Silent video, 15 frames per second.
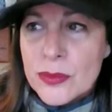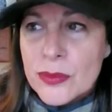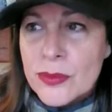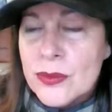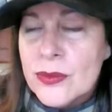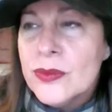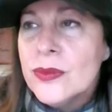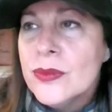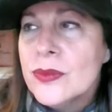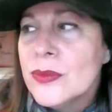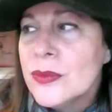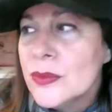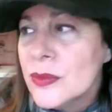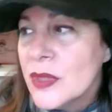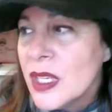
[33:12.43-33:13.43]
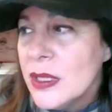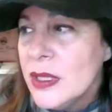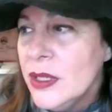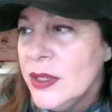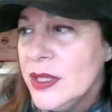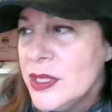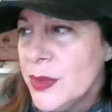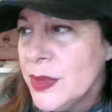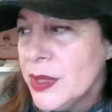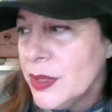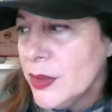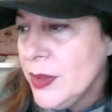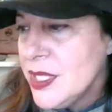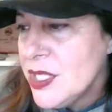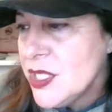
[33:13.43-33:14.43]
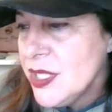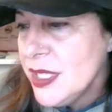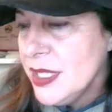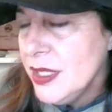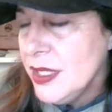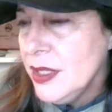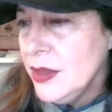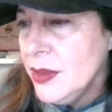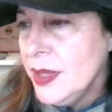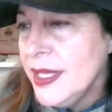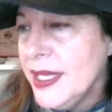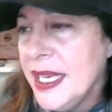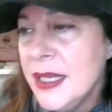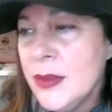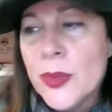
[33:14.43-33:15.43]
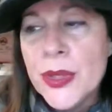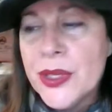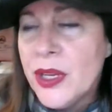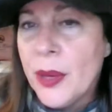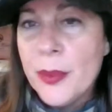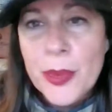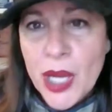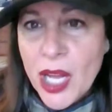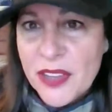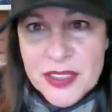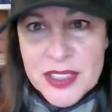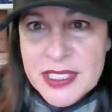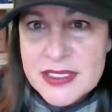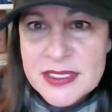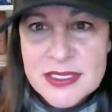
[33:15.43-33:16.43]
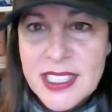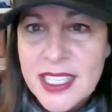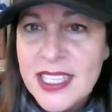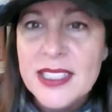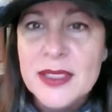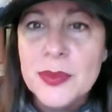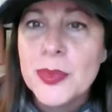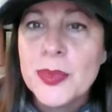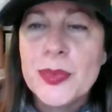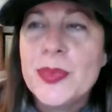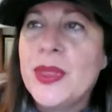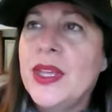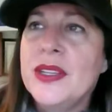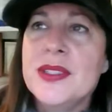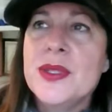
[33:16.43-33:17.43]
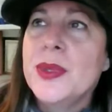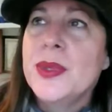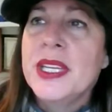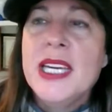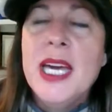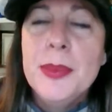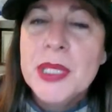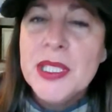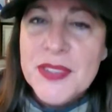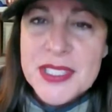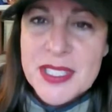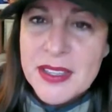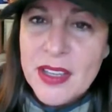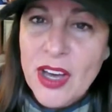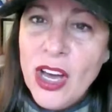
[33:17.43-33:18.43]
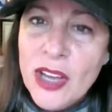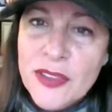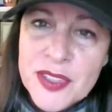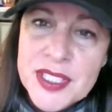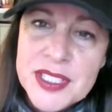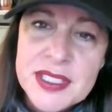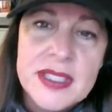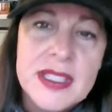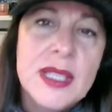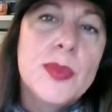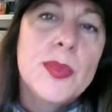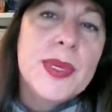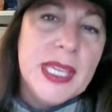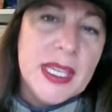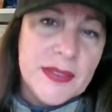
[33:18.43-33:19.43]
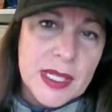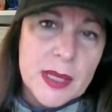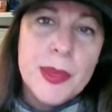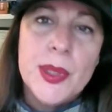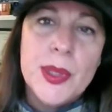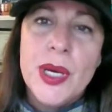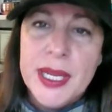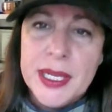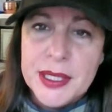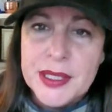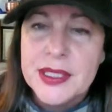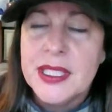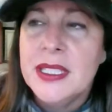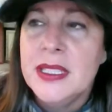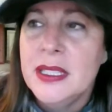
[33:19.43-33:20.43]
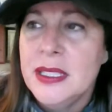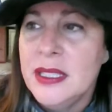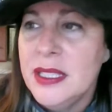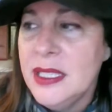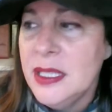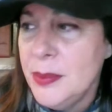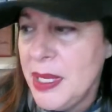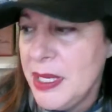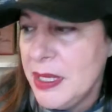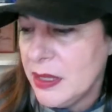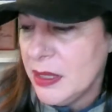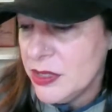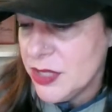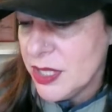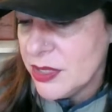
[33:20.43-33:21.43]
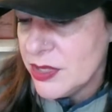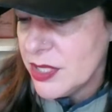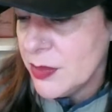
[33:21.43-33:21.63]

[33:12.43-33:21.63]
That's a really good question. Again, we're a nonprofit and there's only a couple of us in the office, and then we have a couple of hired independent contractors